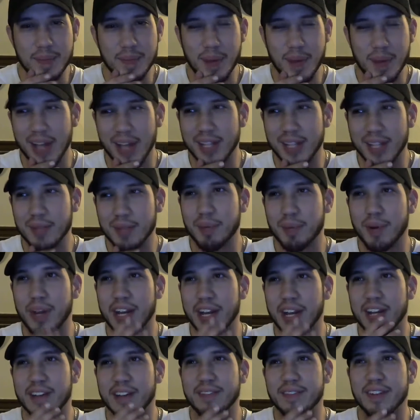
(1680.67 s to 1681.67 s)
bought the
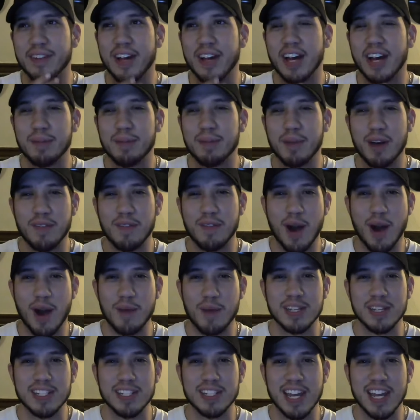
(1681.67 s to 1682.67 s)
print of
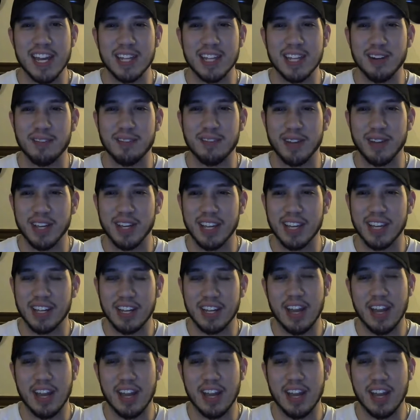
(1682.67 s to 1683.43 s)
Obie Taylor fucking.